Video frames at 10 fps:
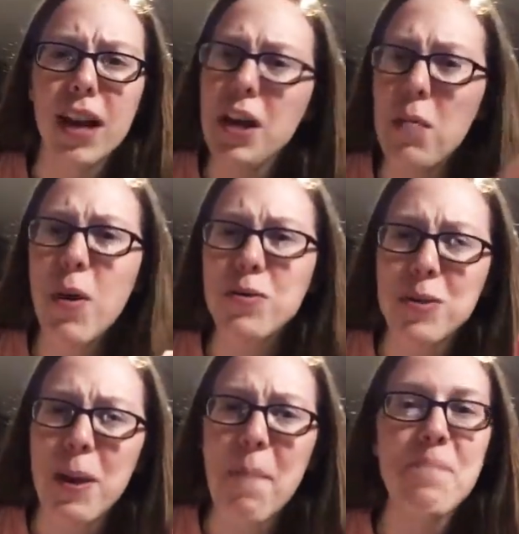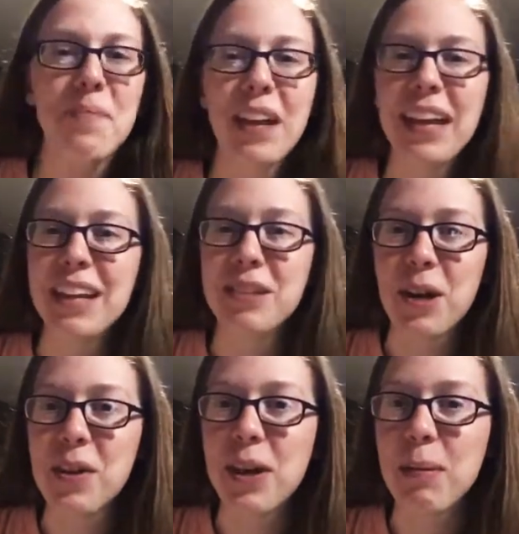I know most of them. I can't tell
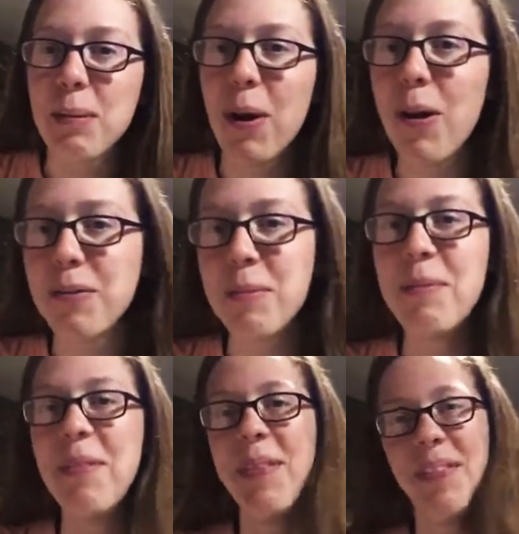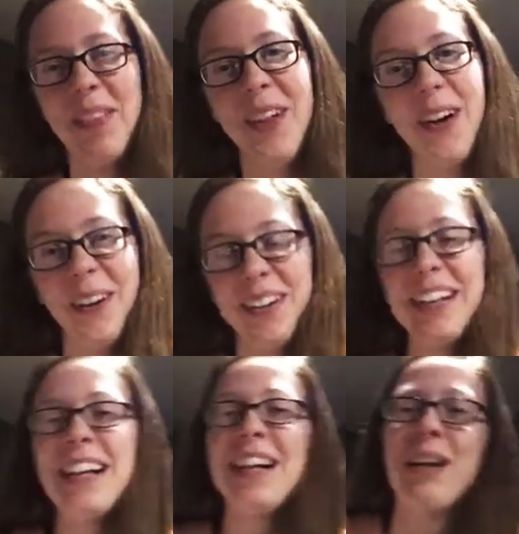you that I remember all of them, though.
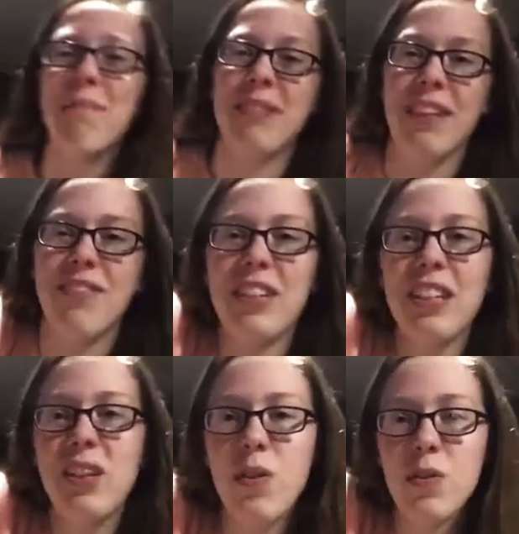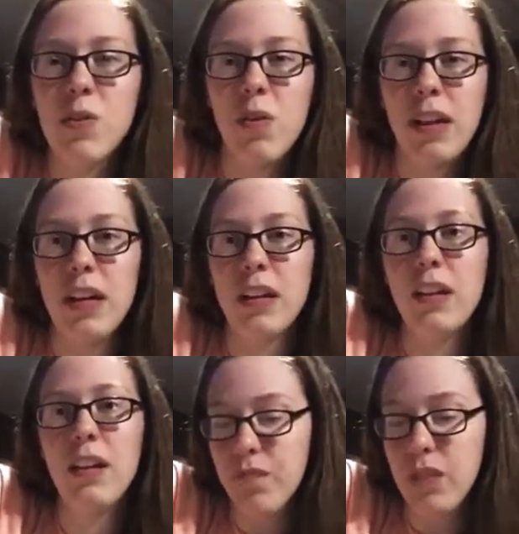But definitely know those going in.
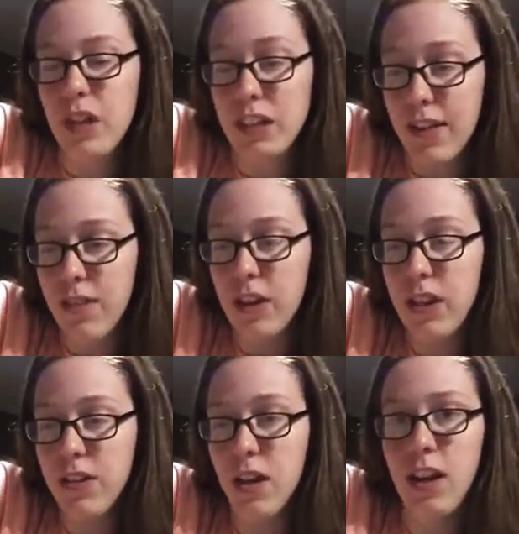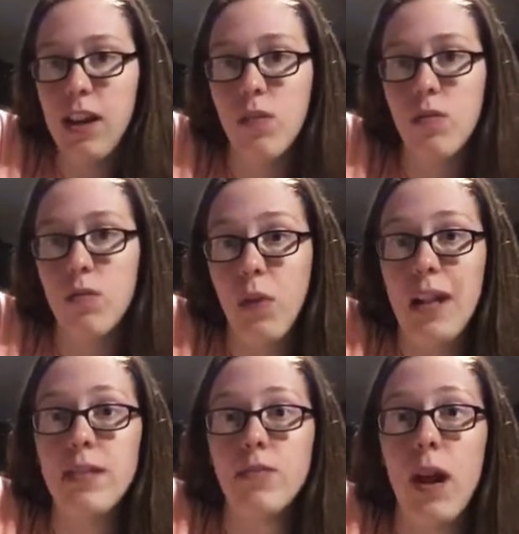Definitely study
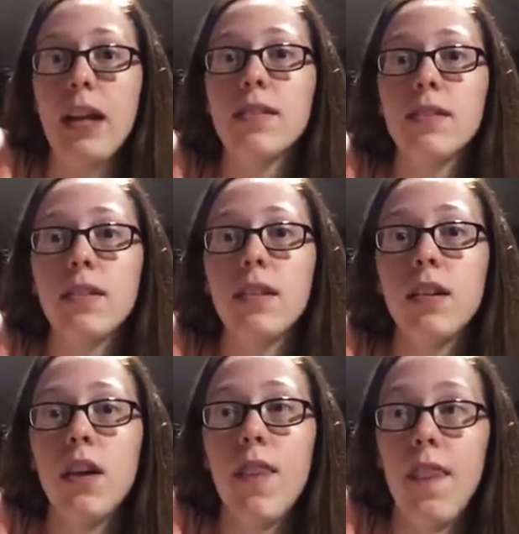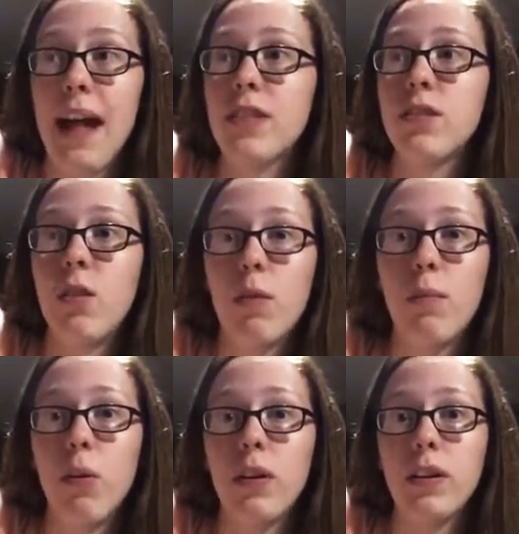rights and ranks. That's so
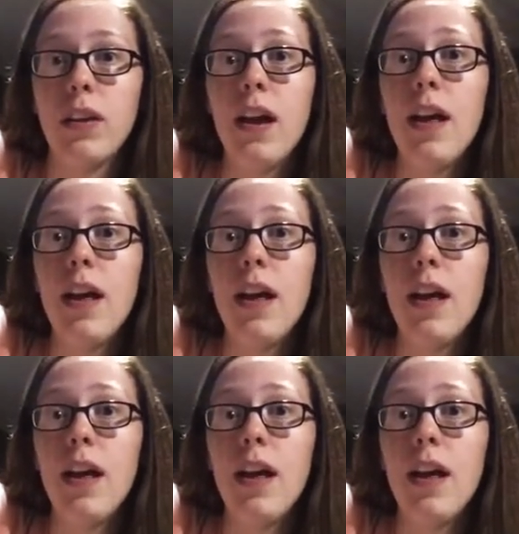important.